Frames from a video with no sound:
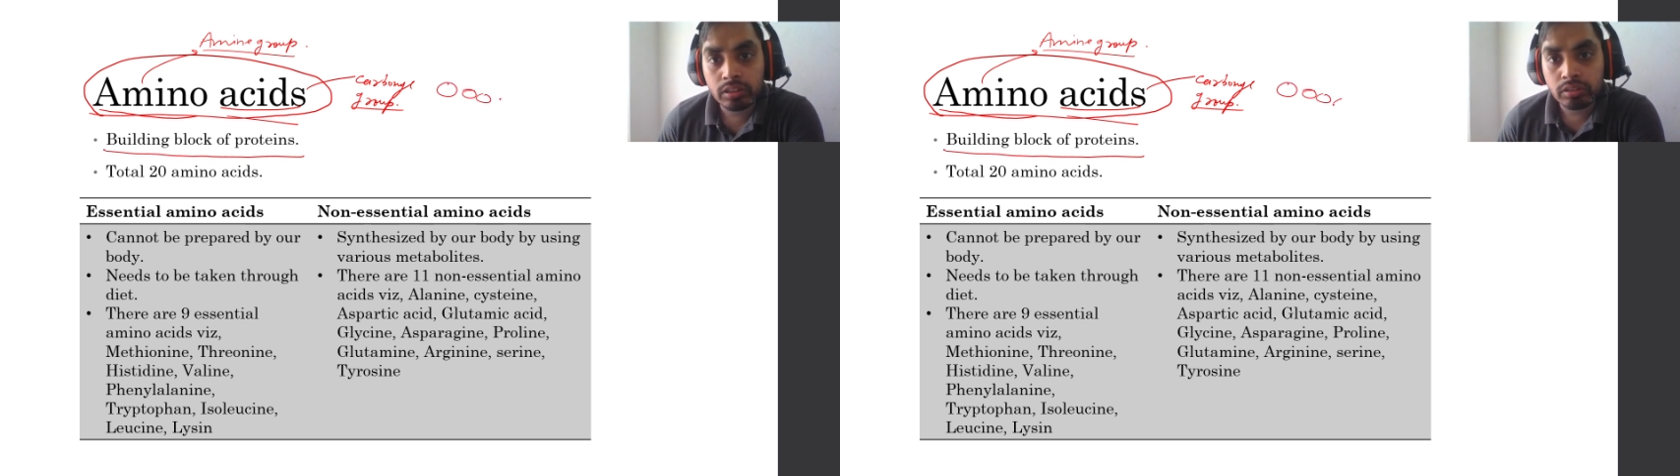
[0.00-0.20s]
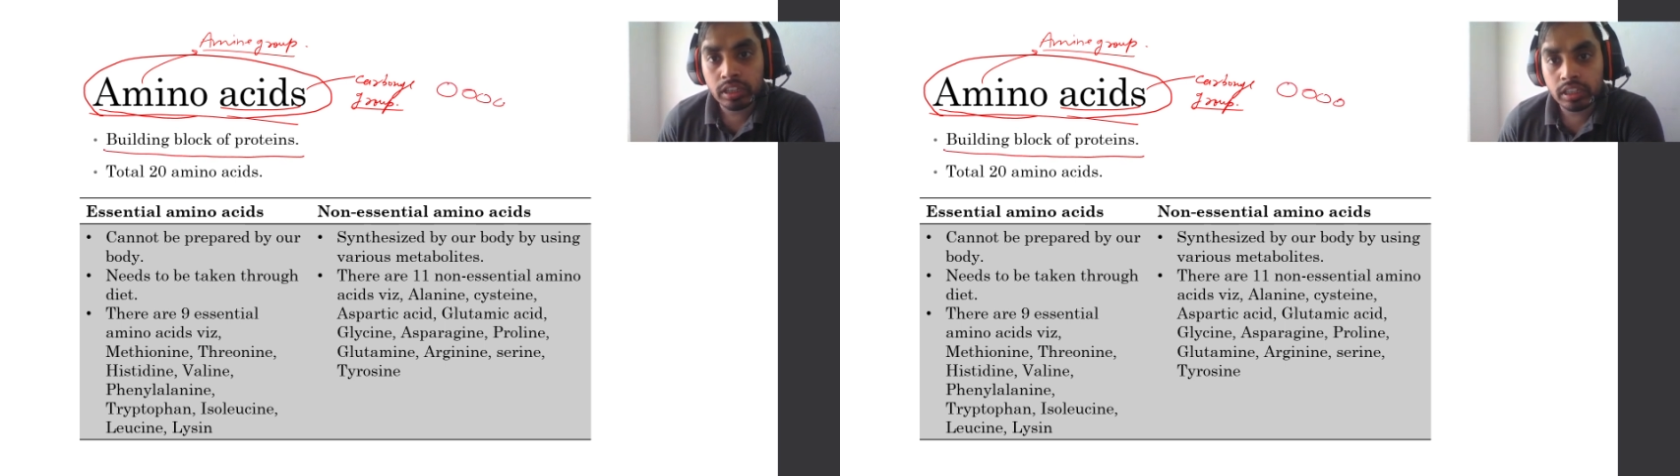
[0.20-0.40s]

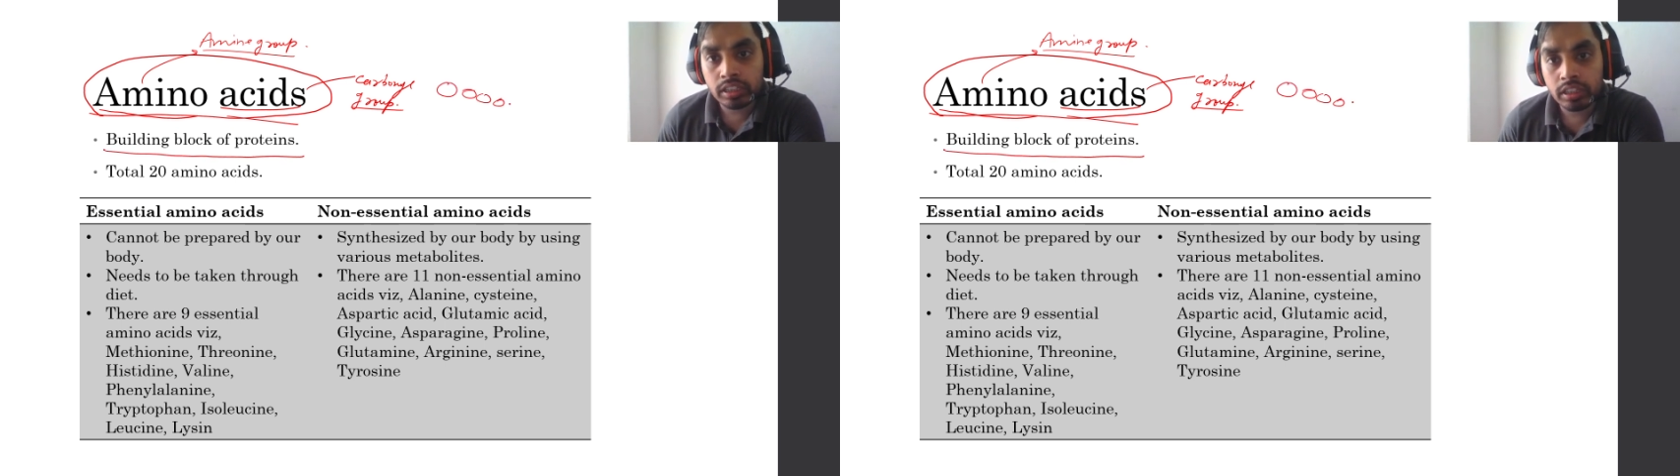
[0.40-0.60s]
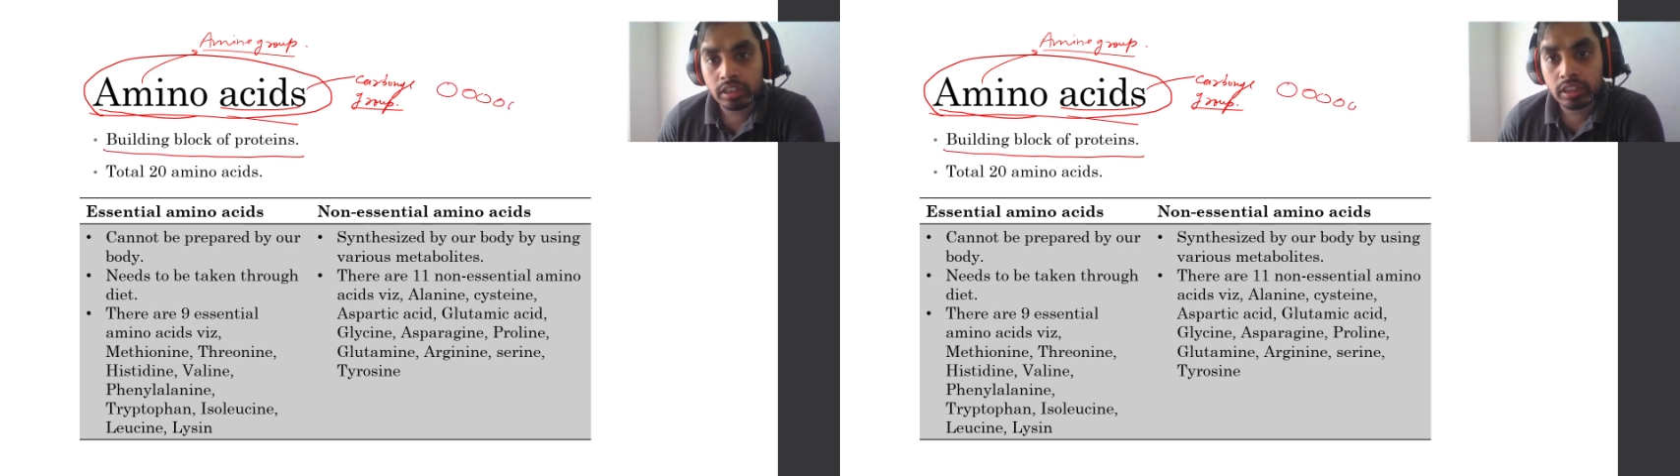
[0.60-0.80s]

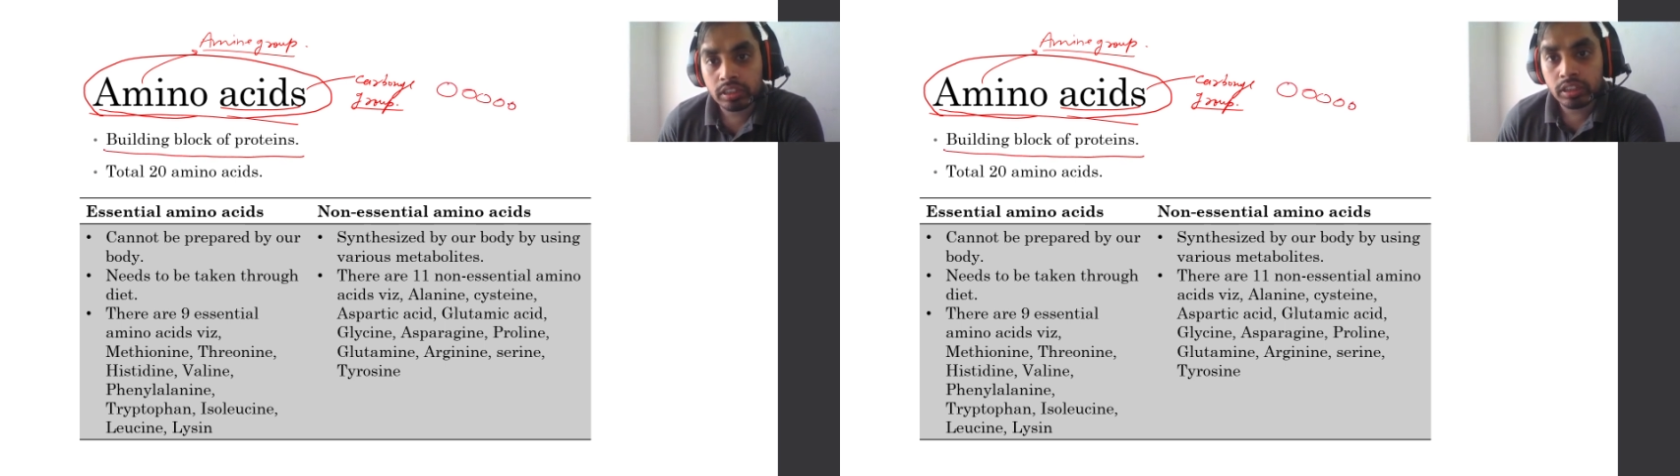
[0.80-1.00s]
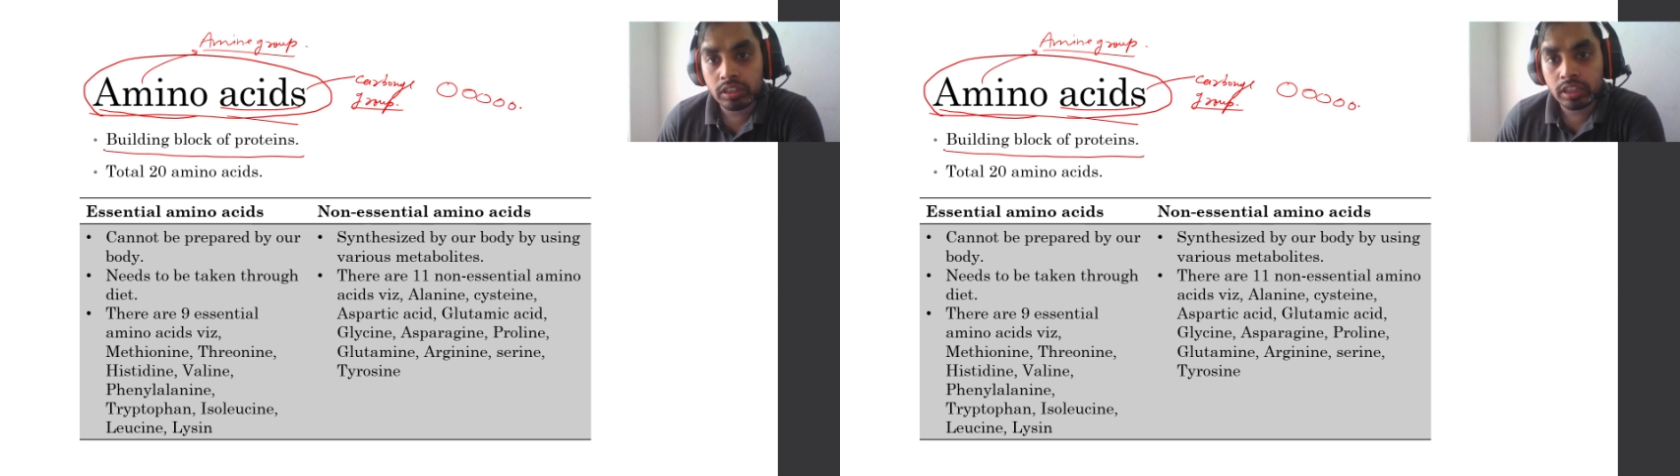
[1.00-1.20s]
together
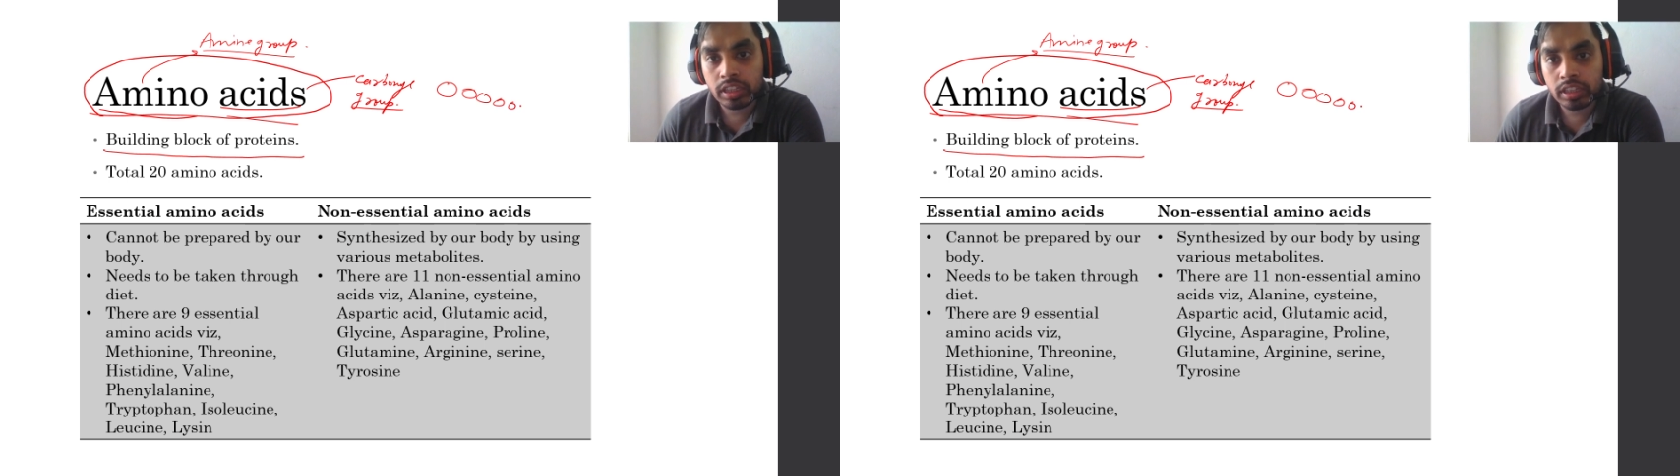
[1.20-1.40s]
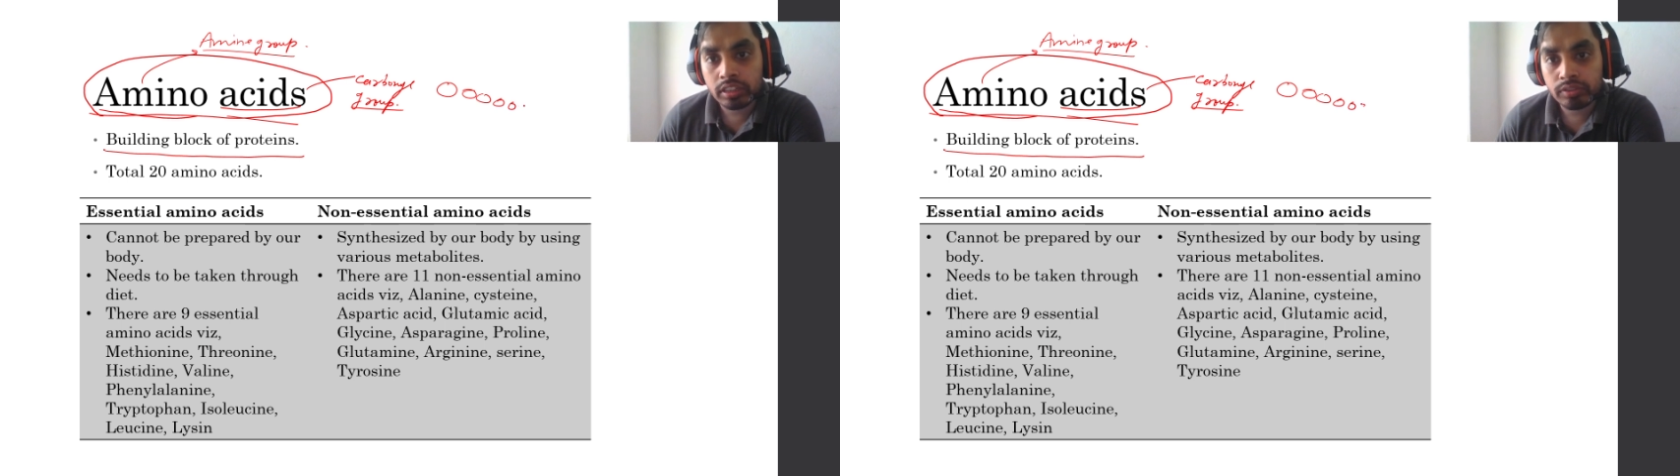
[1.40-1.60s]

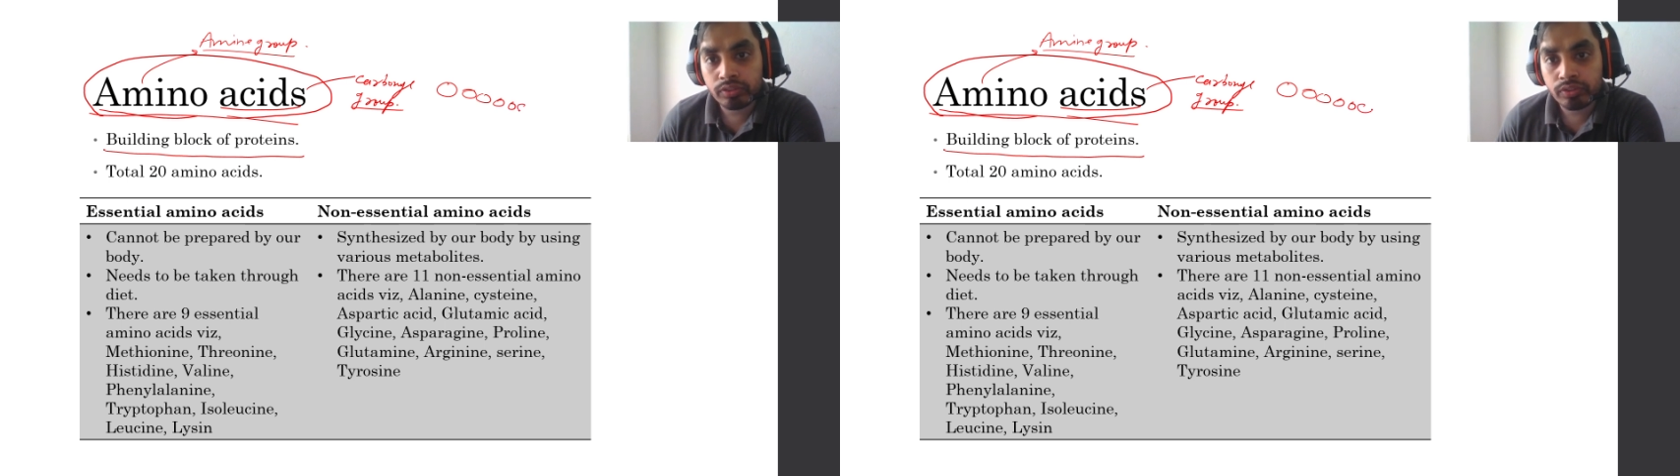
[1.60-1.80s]
in